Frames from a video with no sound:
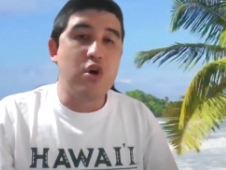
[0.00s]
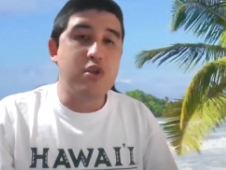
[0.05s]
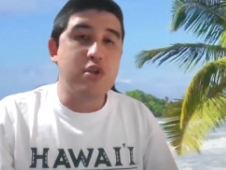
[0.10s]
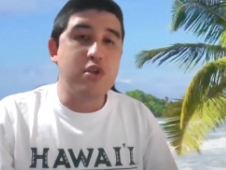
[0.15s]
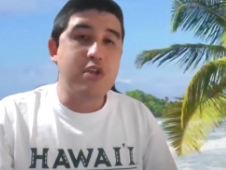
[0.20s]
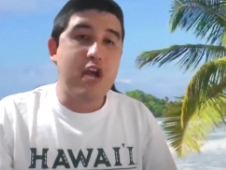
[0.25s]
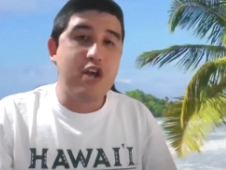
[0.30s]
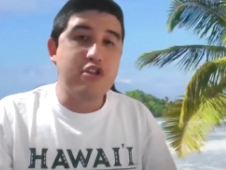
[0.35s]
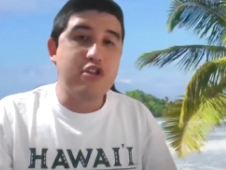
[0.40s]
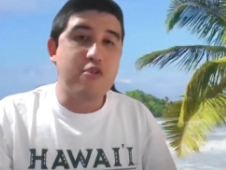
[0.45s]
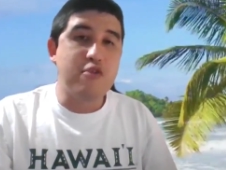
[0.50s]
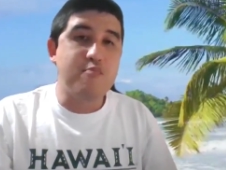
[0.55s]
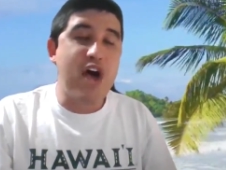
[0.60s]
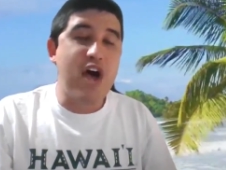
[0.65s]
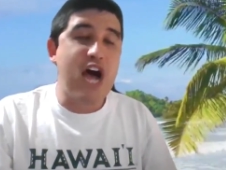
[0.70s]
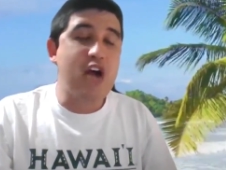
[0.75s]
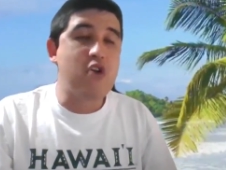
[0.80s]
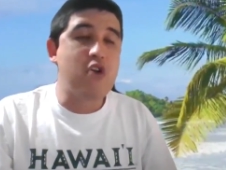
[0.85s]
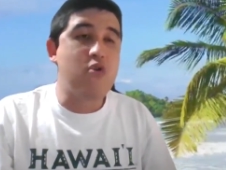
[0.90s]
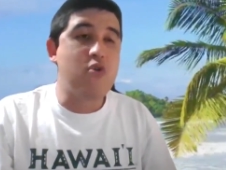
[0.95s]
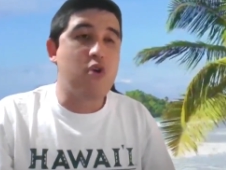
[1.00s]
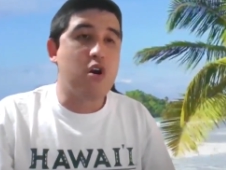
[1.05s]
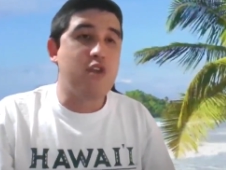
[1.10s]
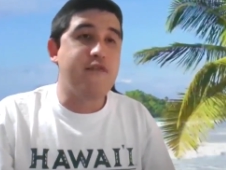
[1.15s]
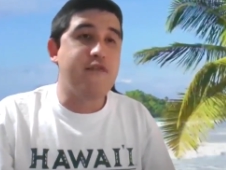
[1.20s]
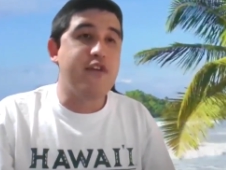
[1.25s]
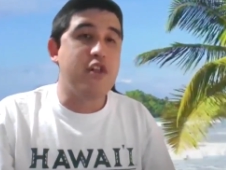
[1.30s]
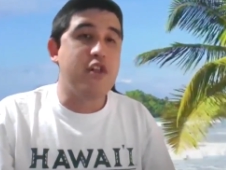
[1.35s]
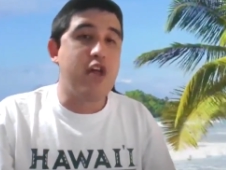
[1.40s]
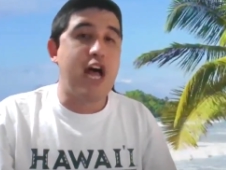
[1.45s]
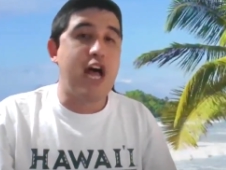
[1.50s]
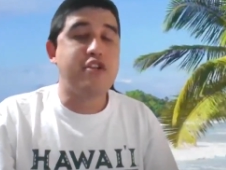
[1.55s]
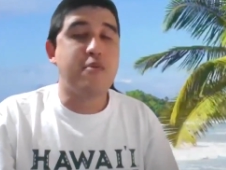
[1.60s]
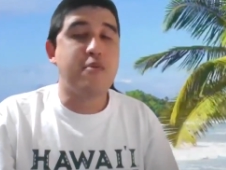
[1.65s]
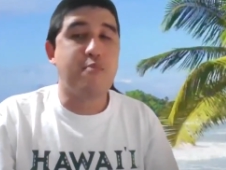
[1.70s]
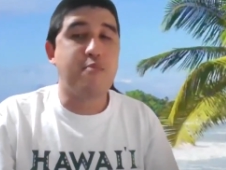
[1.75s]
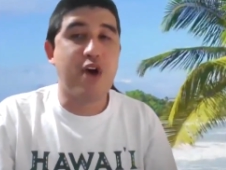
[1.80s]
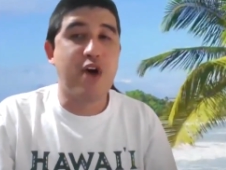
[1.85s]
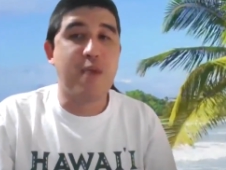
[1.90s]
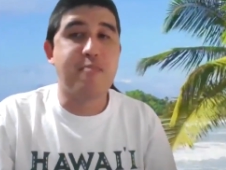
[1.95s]
to hold down their backcourt of
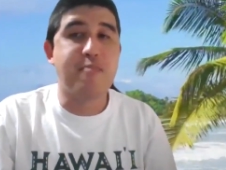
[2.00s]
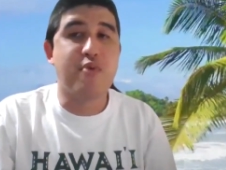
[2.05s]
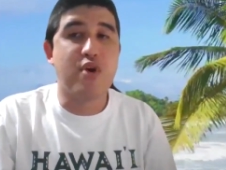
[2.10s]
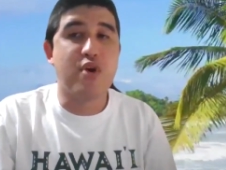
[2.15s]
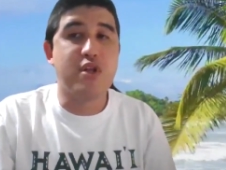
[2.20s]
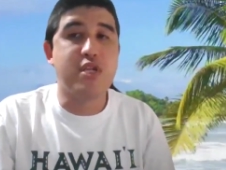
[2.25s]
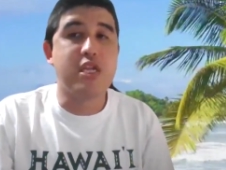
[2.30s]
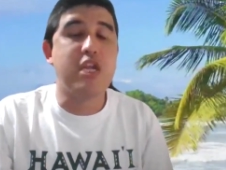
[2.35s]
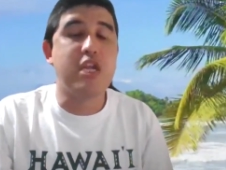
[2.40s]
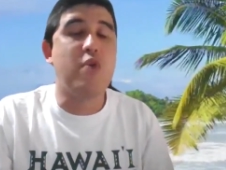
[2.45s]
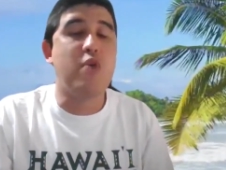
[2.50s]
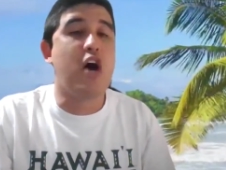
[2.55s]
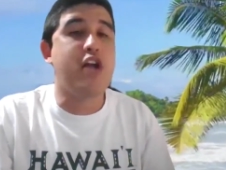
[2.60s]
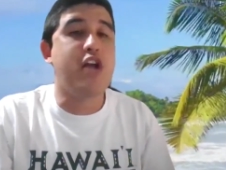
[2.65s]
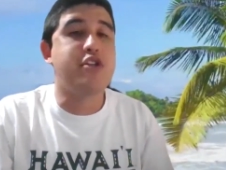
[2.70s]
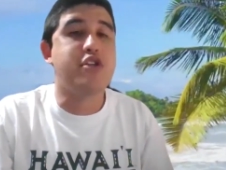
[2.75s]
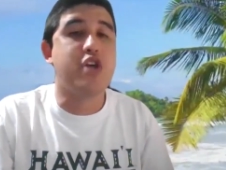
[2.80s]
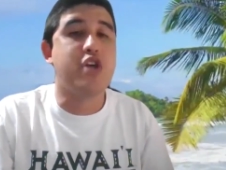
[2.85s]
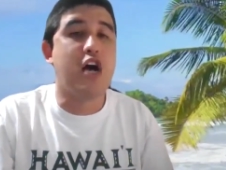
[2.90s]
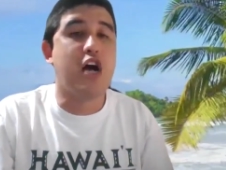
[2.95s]
Elijah Pepper and T.Y.